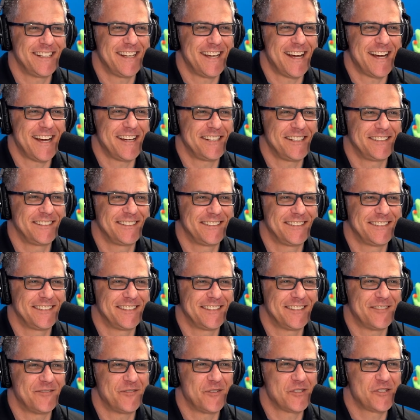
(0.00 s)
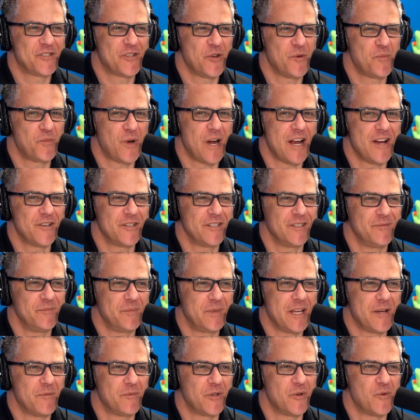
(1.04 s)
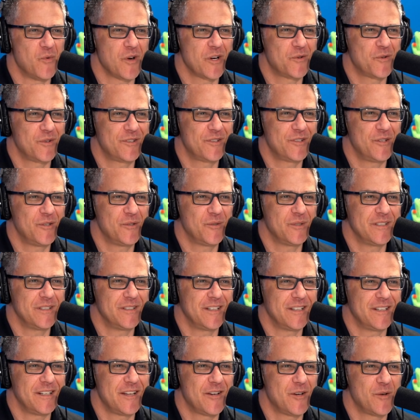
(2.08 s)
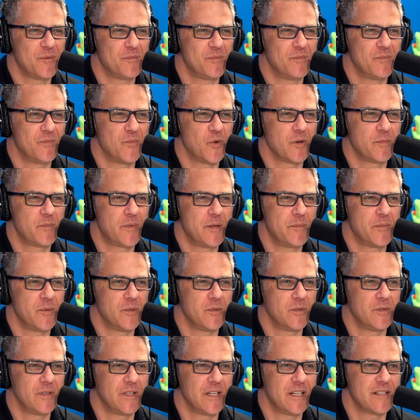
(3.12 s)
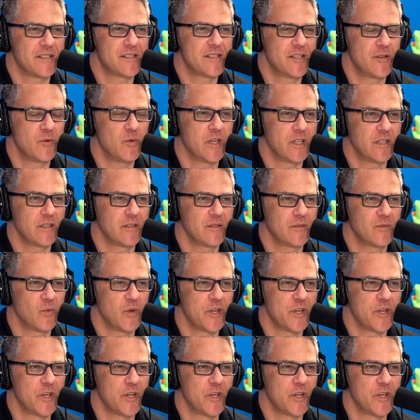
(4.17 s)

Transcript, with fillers: Yeah, we're so proud to be able to work with you and, and help more people uh, see what,